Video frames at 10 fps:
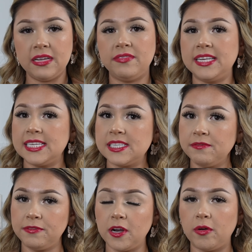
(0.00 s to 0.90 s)
if it
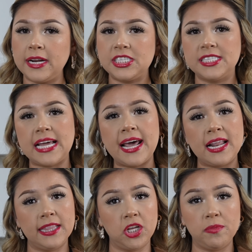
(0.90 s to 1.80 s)
doesn't float, just add a
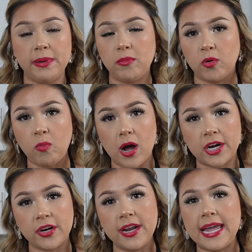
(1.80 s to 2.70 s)
little bit more
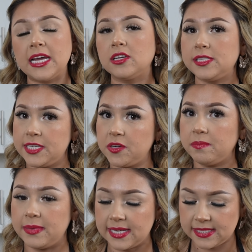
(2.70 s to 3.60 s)
water and continue
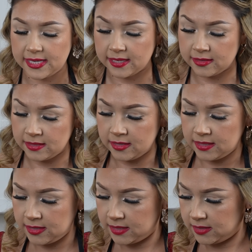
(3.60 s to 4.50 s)
mixing.
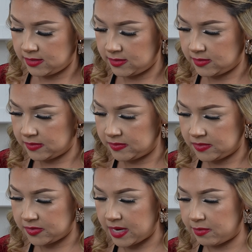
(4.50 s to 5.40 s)

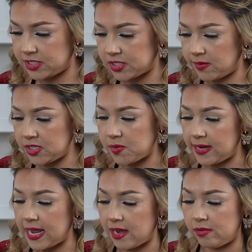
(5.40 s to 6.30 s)
So now we're just going to
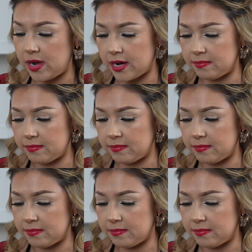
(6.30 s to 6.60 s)
allow our